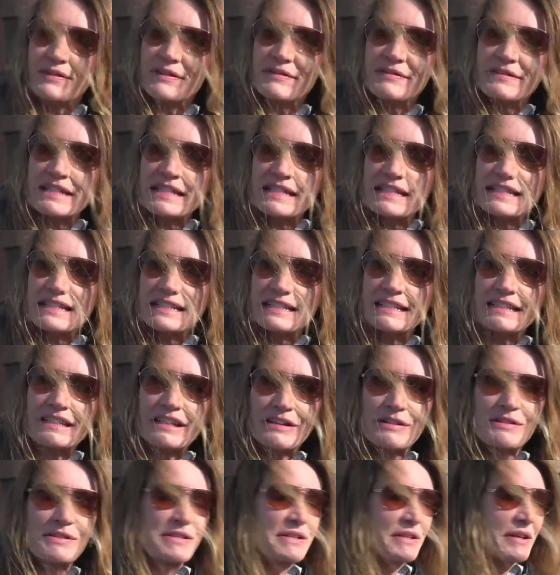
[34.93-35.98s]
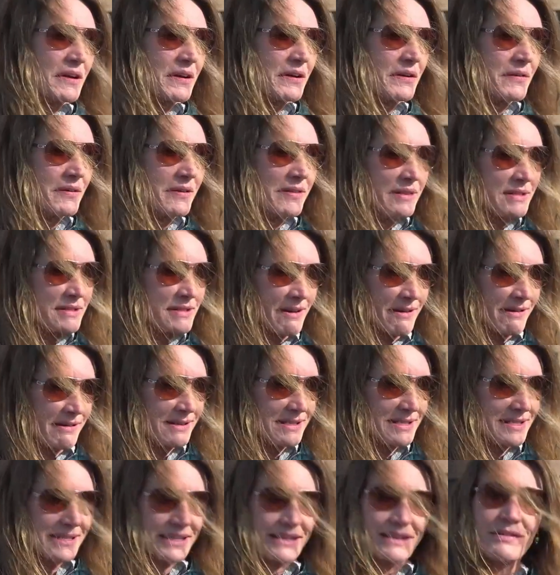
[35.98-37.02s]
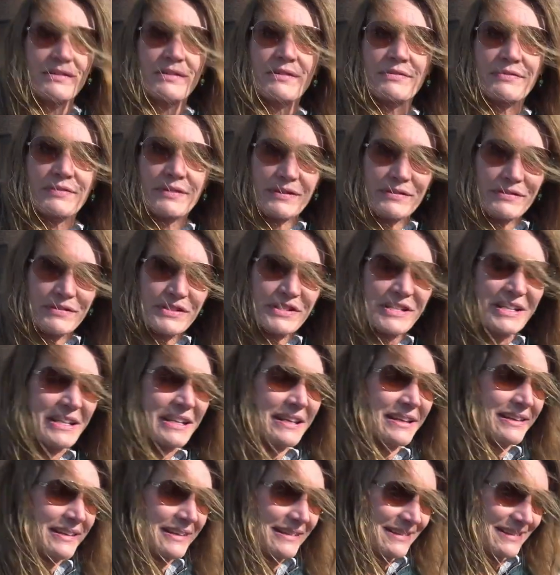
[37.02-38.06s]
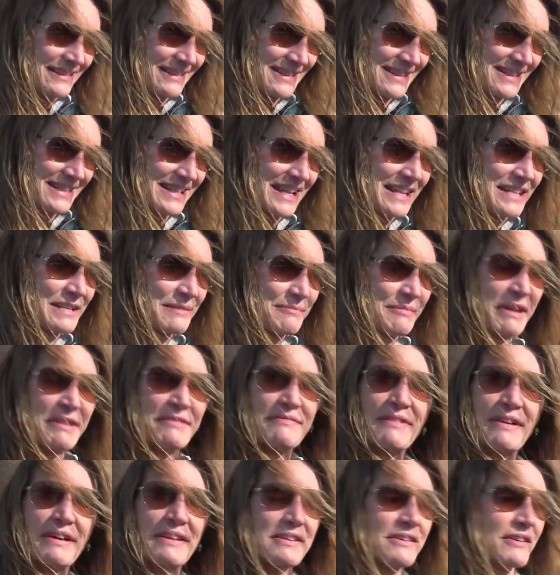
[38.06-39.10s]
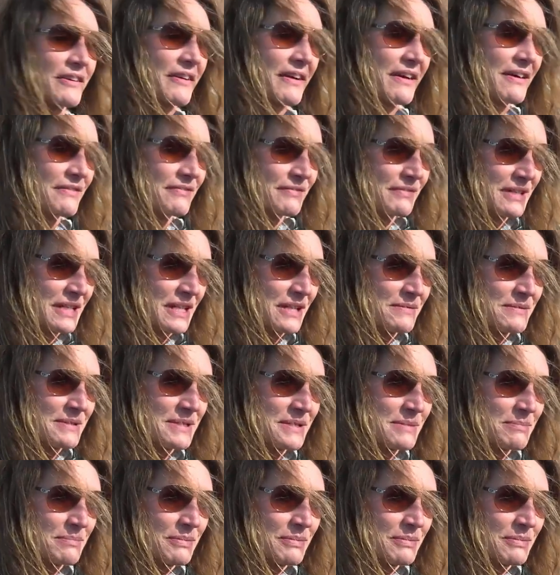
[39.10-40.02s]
50 years ago on the docks in Norfolk, Virginia, sending my father off when he was